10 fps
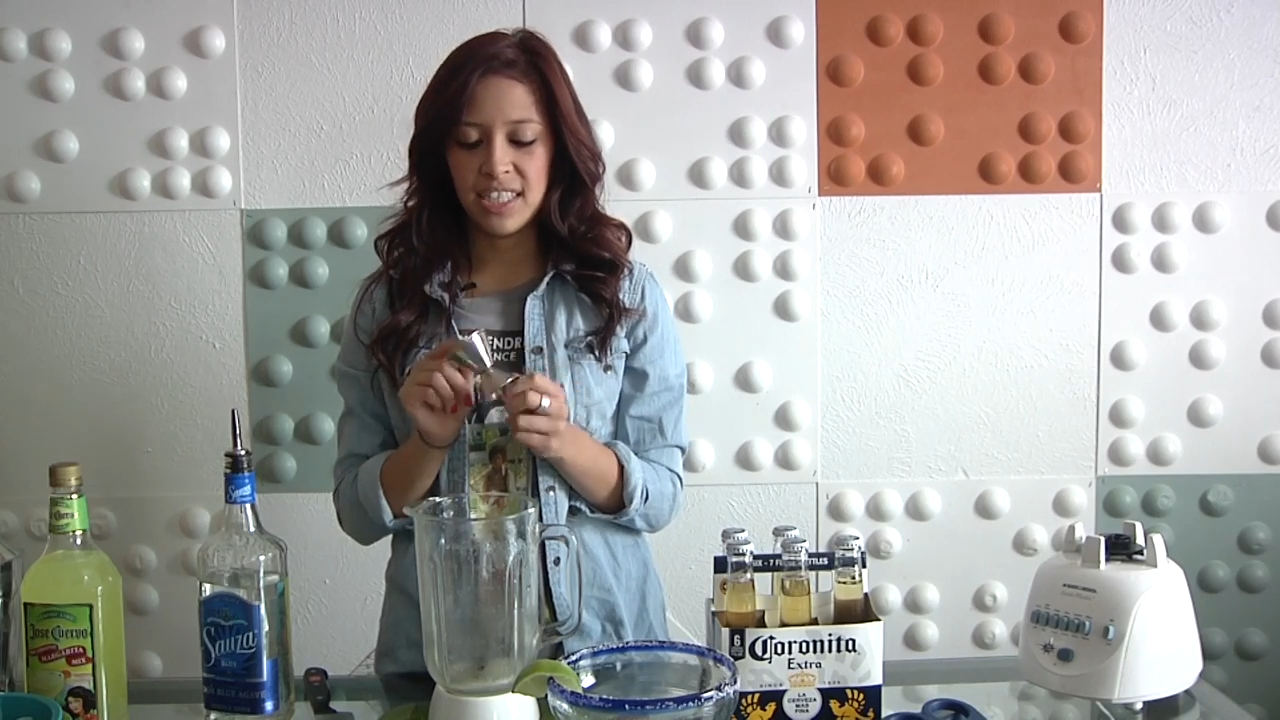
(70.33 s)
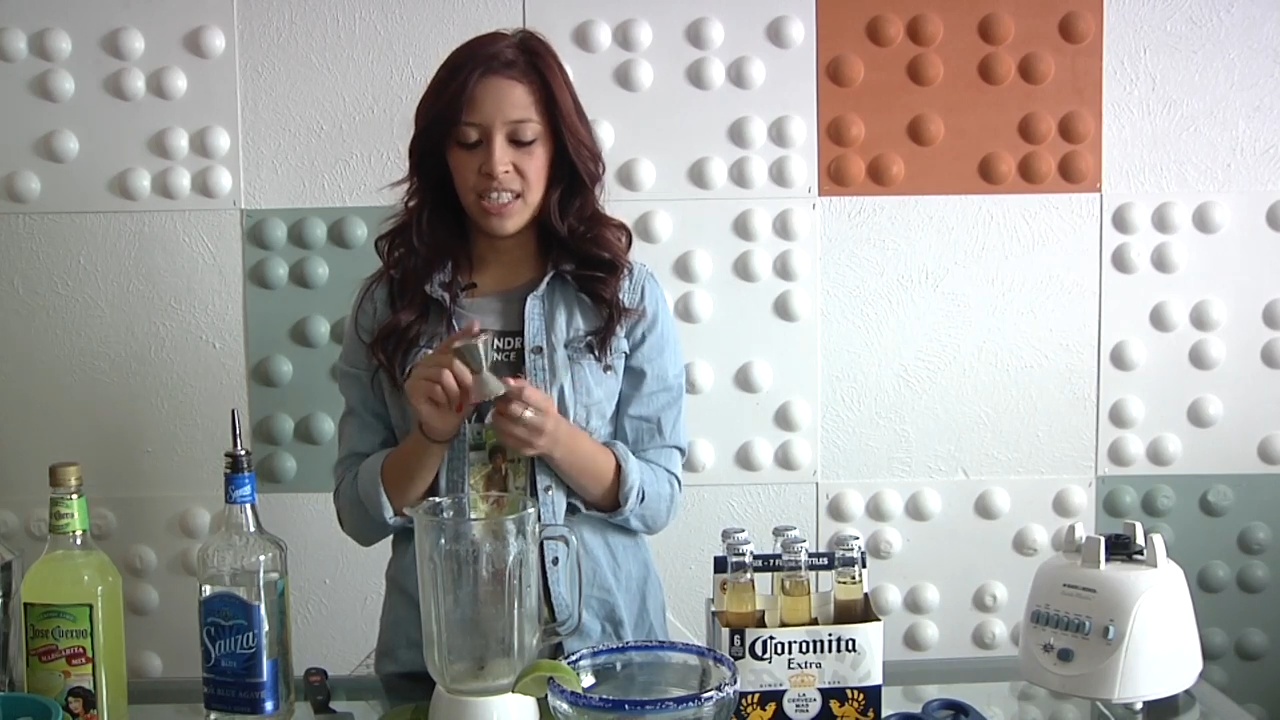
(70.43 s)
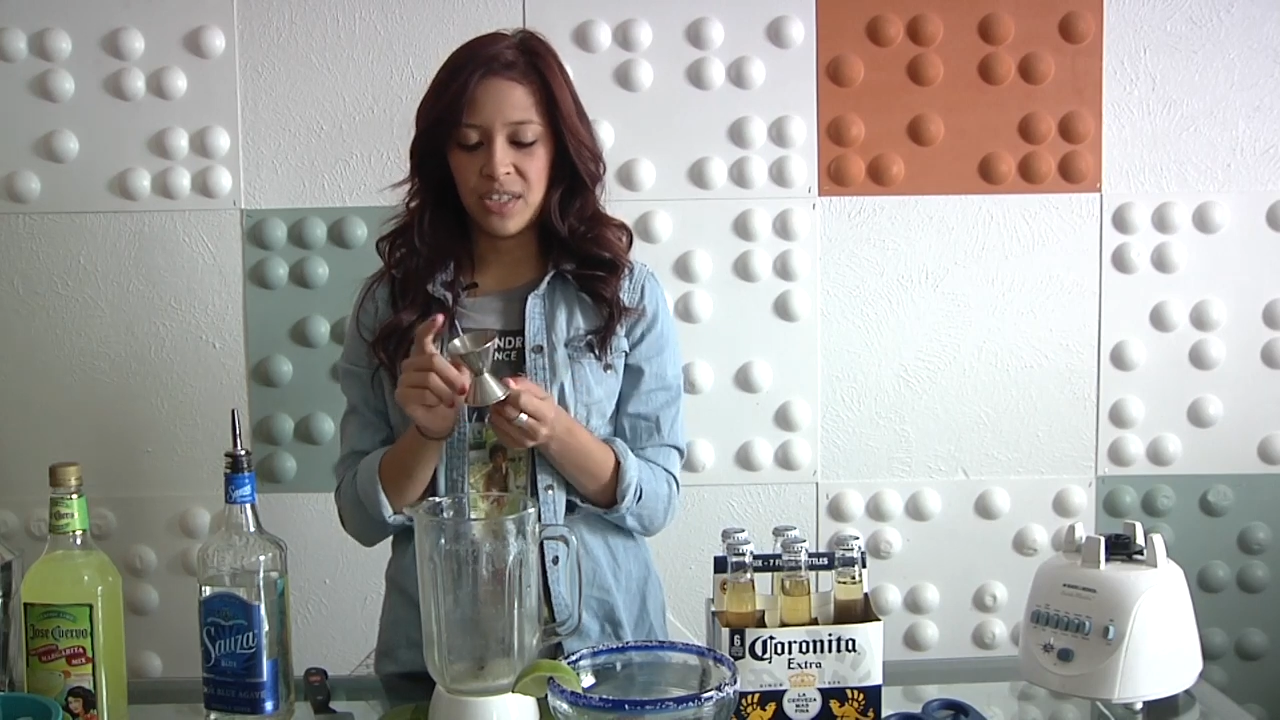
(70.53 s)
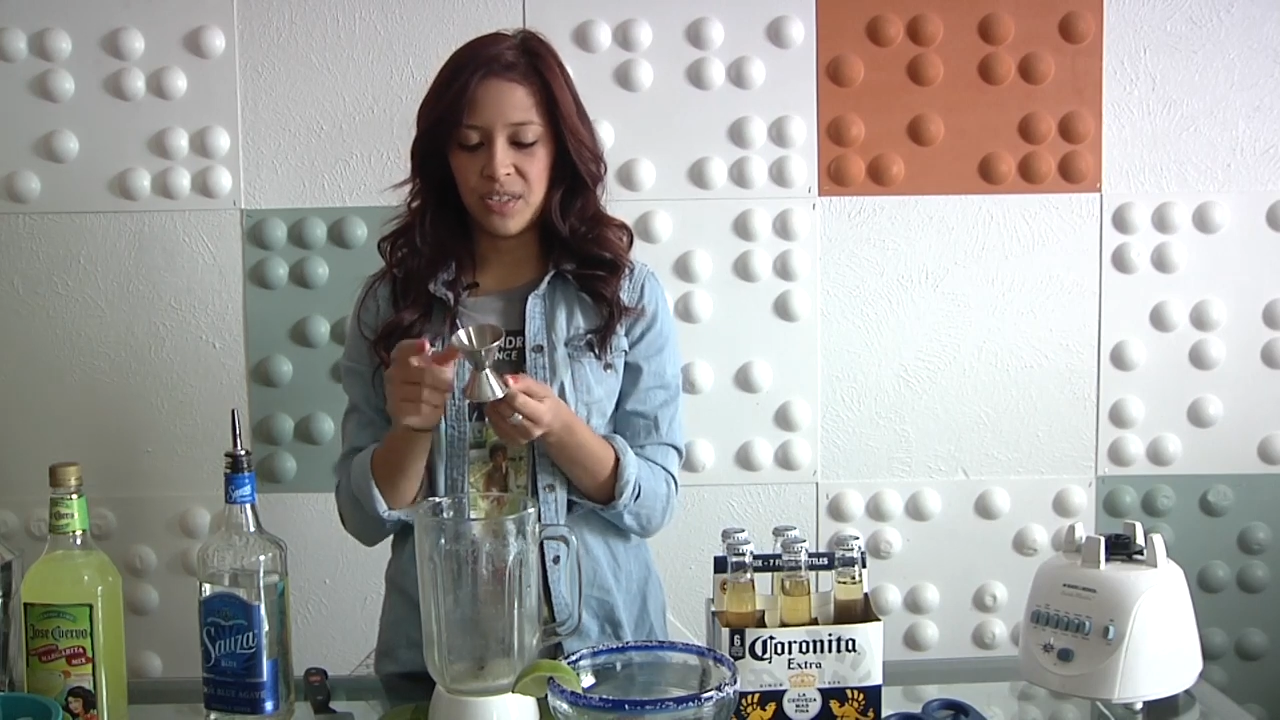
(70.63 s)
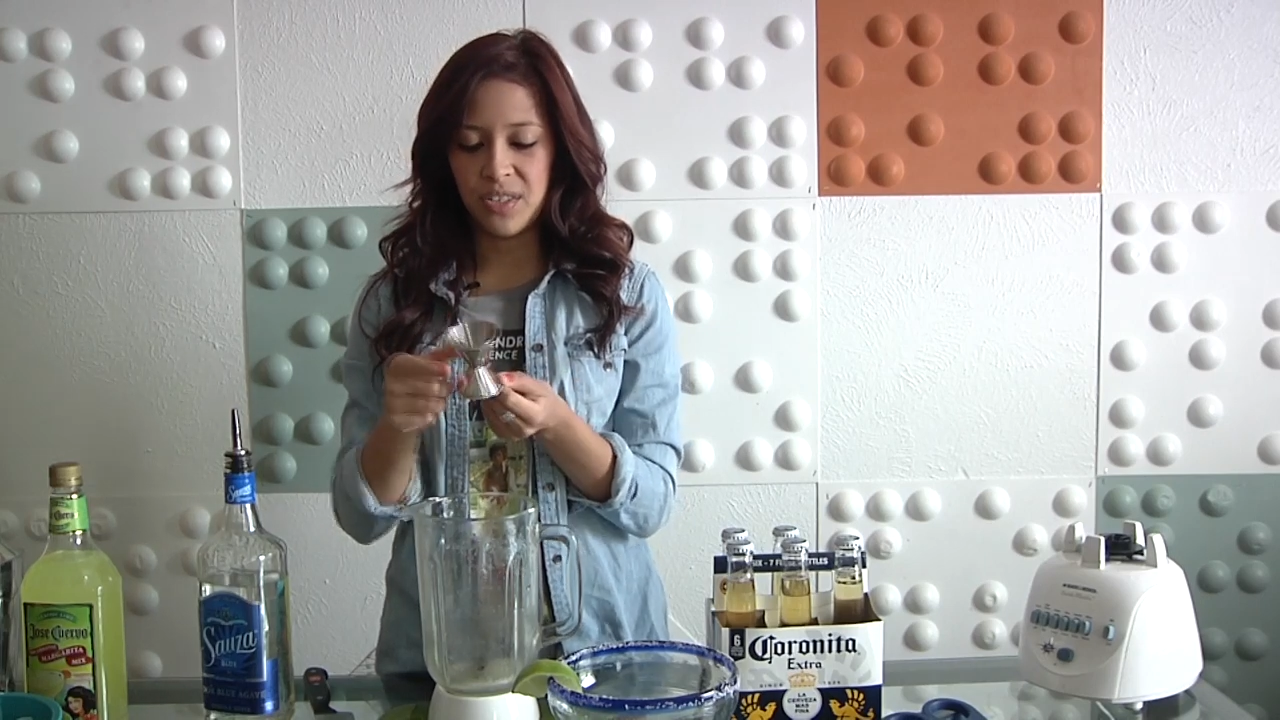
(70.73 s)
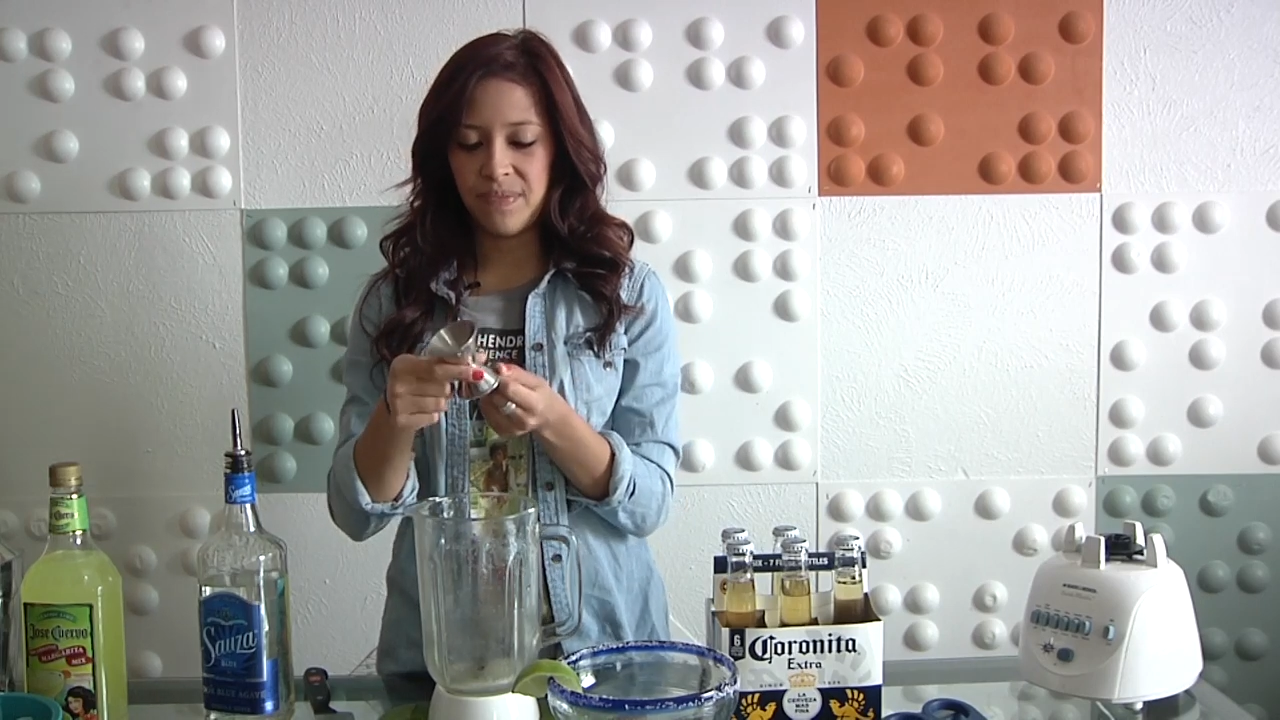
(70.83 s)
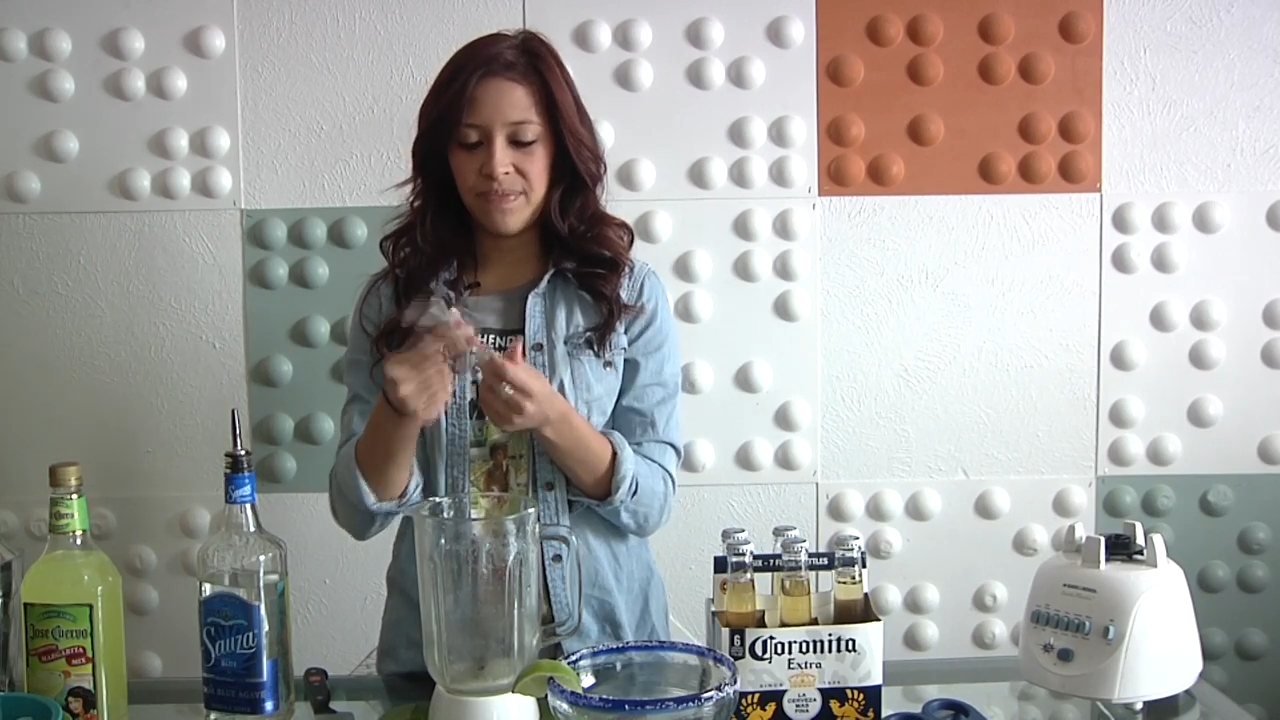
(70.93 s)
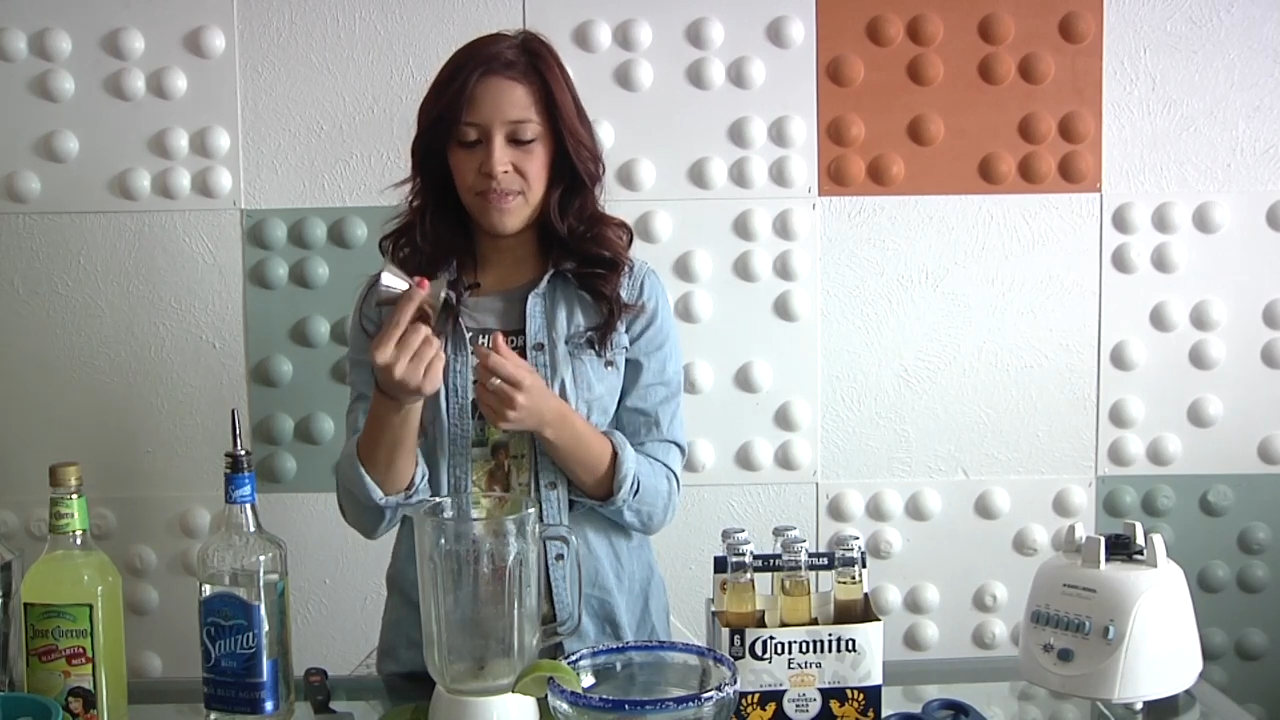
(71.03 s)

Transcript: little